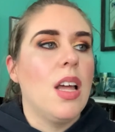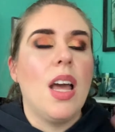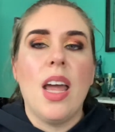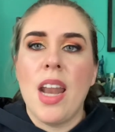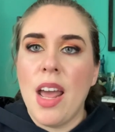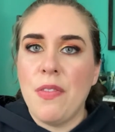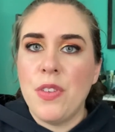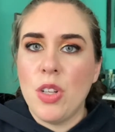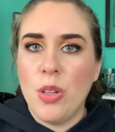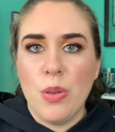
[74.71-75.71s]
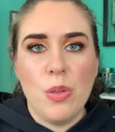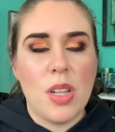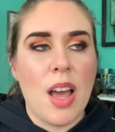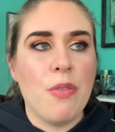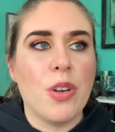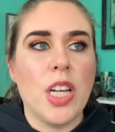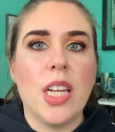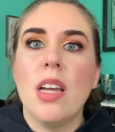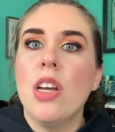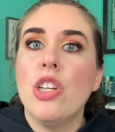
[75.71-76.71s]
and have to use
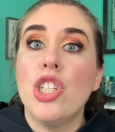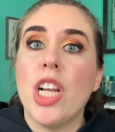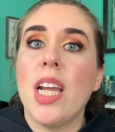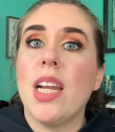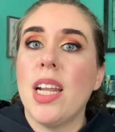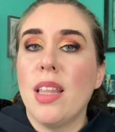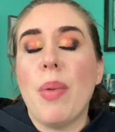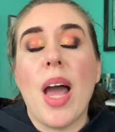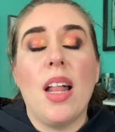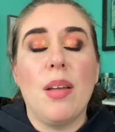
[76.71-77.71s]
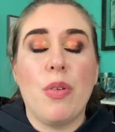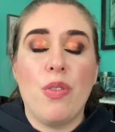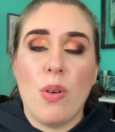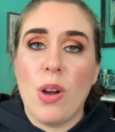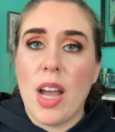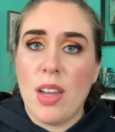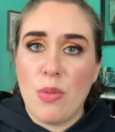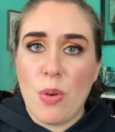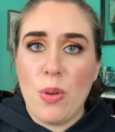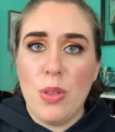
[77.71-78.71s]
every shade in the palette before I can
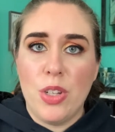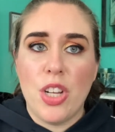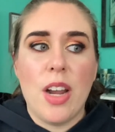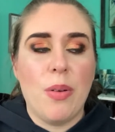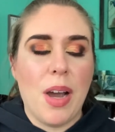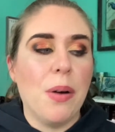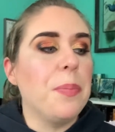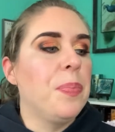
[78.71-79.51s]
roll the shadow out.